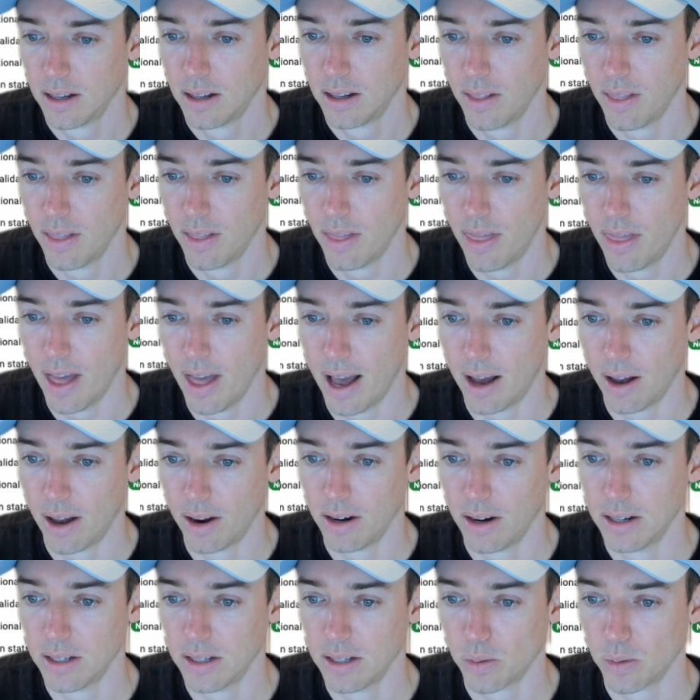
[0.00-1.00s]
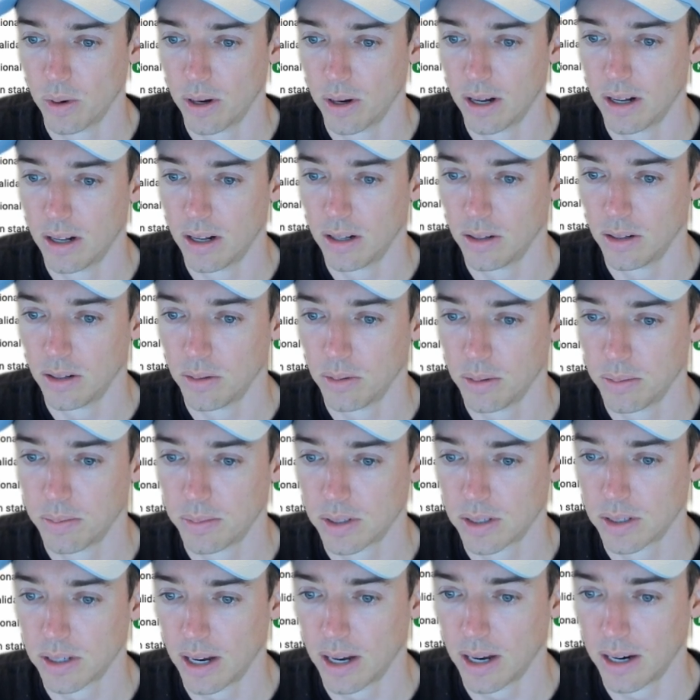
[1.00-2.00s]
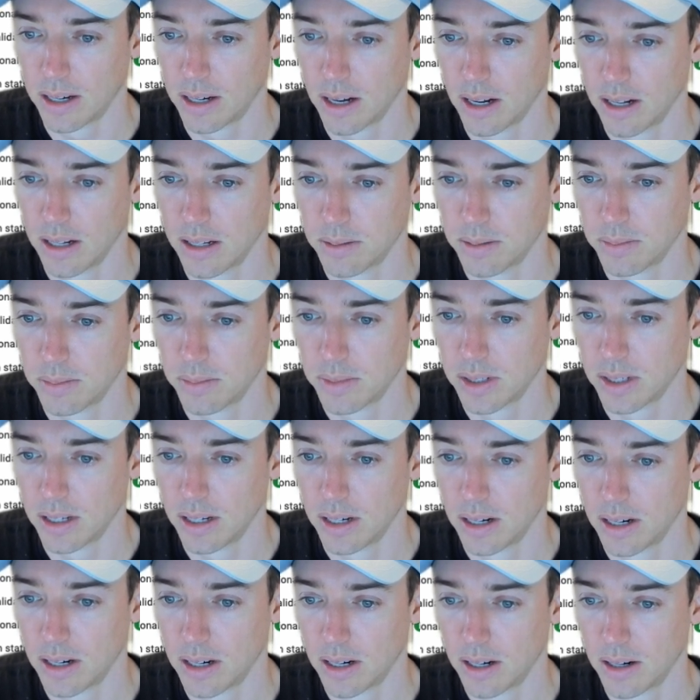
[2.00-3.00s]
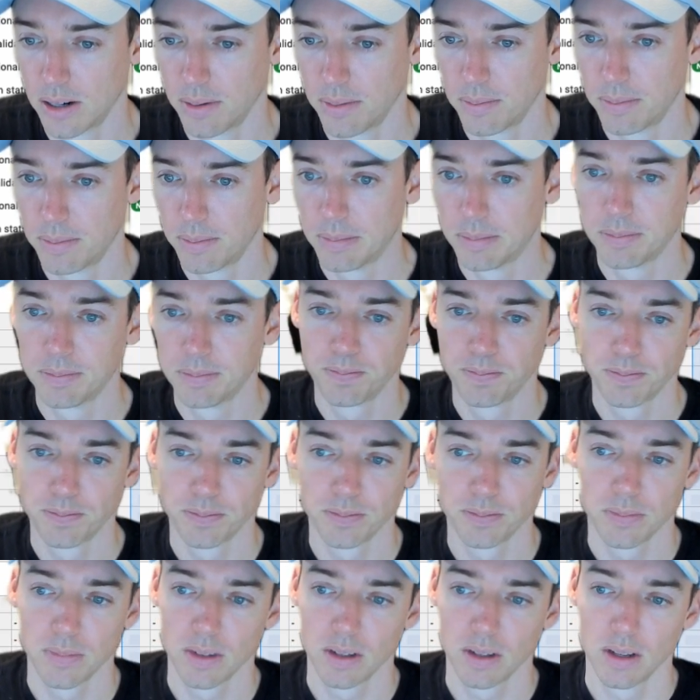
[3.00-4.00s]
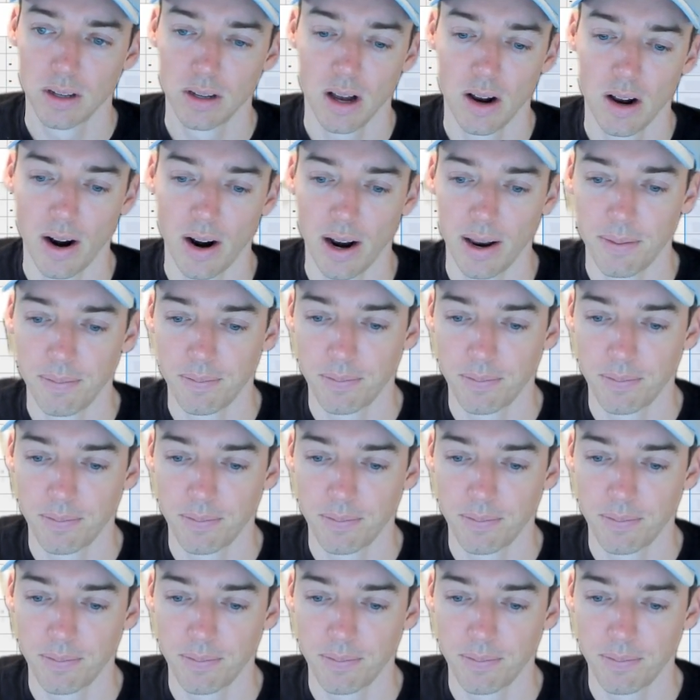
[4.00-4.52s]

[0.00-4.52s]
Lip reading: that as well. Whoops, hide columns there. All right.